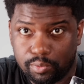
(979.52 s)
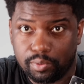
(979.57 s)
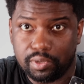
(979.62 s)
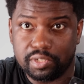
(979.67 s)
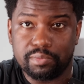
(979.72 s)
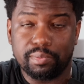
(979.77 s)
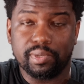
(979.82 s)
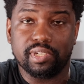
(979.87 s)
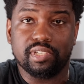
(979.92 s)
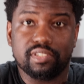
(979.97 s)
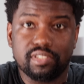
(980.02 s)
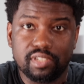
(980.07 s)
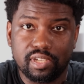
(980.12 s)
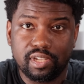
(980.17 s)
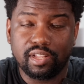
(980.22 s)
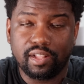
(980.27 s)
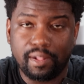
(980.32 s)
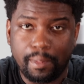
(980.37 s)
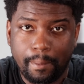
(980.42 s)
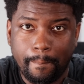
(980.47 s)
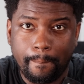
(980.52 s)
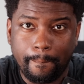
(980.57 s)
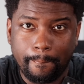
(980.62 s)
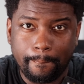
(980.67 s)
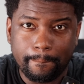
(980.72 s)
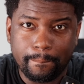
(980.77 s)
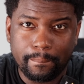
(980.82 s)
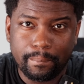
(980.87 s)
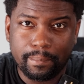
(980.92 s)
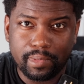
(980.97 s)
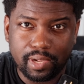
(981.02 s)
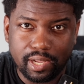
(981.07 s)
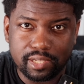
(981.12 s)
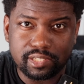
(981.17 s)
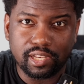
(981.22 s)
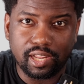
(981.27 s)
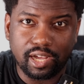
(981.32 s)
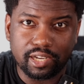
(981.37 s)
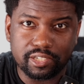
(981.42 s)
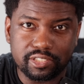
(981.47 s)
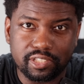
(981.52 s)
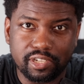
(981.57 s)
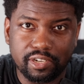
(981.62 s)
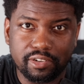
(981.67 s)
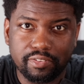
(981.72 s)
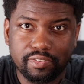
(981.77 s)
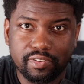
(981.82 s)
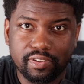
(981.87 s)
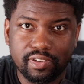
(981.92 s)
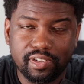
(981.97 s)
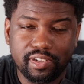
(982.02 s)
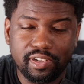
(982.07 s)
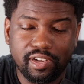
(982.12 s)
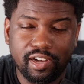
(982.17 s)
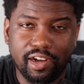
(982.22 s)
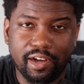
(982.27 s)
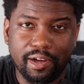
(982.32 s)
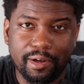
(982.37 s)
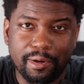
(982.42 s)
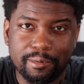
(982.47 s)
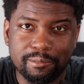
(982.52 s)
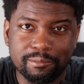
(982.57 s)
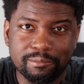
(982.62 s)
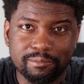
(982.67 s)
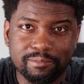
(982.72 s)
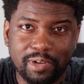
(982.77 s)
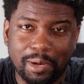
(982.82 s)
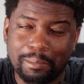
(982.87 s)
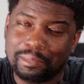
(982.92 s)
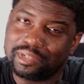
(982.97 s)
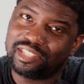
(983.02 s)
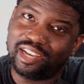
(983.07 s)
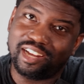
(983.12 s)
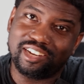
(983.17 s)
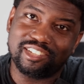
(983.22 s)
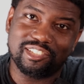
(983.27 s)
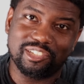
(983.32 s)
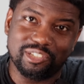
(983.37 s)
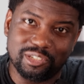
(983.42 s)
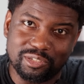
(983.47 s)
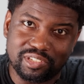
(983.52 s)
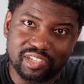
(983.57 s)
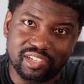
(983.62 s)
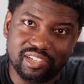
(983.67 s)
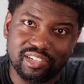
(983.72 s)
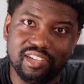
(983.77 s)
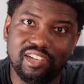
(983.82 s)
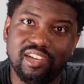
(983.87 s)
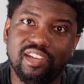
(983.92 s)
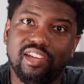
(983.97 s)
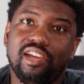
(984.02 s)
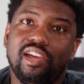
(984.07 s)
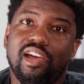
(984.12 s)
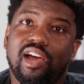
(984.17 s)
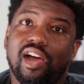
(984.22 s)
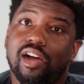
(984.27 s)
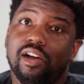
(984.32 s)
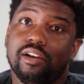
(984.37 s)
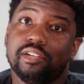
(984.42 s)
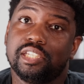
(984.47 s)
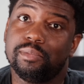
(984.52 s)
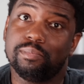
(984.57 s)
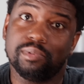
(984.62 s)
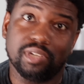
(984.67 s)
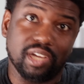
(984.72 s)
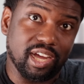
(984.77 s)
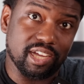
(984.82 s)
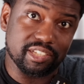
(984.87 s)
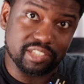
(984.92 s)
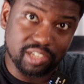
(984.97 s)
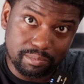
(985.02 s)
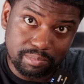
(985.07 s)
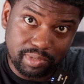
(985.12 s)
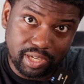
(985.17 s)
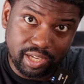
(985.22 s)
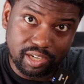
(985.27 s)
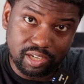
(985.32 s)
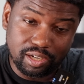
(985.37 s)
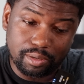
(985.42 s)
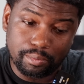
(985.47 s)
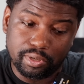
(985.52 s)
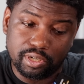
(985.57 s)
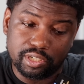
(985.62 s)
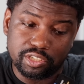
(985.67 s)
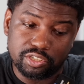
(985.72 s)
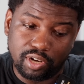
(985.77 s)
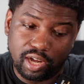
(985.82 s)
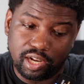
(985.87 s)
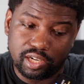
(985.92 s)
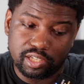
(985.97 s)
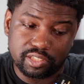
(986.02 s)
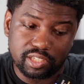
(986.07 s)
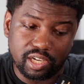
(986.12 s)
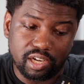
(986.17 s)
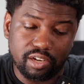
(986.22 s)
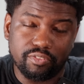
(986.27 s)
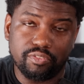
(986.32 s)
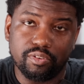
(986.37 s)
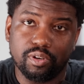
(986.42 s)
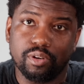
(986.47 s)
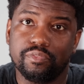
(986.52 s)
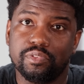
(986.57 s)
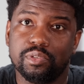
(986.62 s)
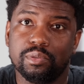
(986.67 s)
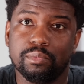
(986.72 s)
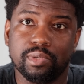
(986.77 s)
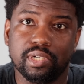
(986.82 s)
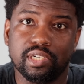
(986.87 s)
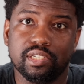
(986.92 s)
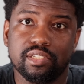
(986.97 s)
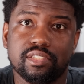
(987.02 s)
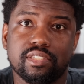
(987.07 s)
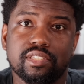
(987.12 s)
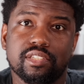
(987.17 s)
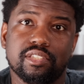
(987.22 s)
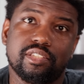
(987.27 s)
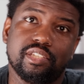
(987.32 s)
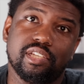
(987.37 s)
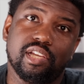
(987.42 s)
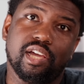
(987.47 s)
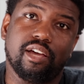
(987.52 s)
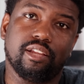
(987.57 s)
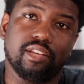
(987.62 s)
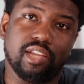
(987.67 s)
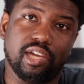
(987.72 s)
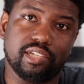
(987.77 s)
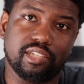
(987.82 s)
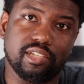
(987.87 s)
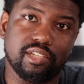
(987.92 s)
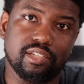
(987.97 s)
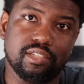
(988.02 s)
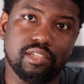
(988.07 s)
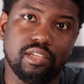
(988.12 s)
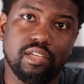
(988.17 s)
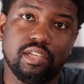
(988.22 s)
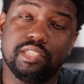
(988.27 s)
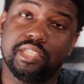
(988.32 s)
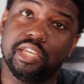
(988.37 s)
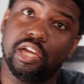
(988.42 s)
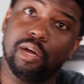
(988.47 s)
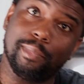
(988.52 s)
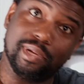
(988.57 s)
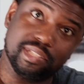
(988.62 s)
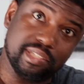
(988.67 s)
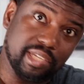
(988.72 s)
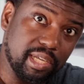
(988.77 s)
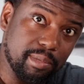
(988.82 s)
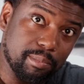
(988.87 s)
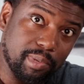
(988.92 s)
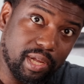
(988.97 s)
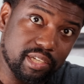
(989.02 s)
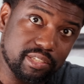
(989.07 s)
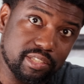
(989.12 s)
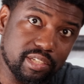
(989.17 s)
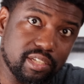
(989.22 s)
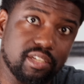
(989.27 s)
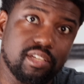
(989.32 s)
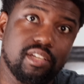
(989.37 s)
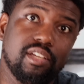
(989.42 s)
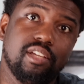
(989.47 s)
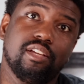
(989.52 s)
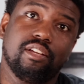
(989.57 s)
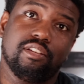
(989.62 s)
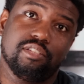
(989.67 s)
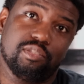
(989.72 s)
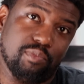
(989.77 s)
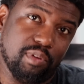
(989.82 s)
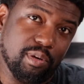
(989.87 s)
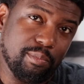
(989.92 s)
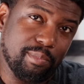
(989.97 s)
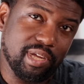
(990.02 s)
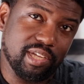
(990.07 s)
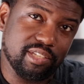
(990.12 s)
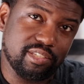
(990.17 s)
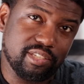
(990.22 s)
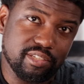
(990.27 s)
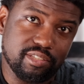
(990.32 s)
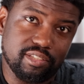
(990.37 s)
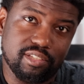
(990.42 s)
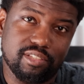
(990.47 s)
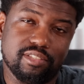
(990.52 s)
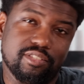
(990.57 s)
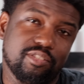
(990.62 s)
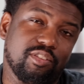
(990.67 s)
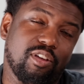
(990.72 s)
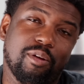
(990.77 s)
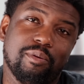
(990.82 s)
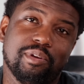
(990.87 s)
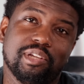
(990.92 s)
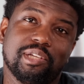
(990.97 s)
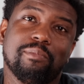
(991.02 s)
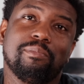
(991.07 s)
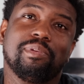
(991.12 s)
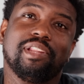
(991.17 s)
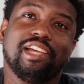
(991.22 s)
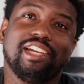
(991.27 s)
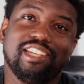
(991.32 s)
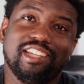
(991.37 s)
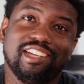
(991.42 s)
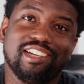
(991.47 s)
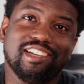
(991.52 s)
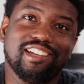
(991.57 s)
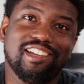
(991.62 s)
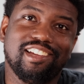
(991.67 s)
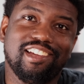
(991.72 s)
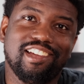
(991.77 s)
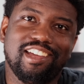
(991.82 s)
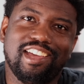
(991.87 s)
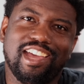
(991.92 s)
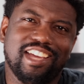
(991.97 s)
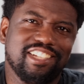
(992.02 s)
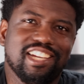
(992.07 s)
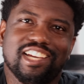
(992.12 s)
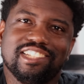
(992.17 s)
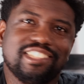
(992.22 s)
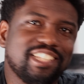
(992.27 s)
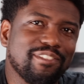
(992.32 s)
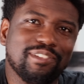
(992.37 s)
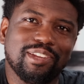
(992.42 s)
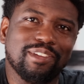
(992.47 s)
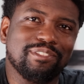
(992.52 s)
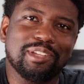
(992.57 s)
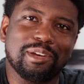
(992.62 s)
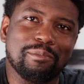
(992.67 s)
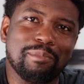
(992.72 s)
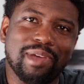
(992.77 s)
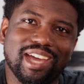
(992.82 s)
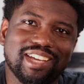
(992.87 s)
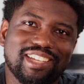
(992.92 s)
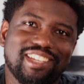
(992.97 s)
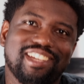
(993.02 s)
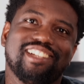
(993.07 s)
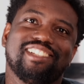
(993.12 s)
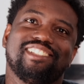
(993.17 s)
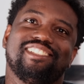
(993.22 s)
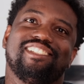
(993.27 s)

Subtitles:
one space. It's a lot of stuff. I'm excited to use it. I'll keep you guys updated. I'm gonna try this out for a few months and see how I like it, see how my team likes it, because one of my assistants is already complaining, and she hasn't even lifted a bag yet.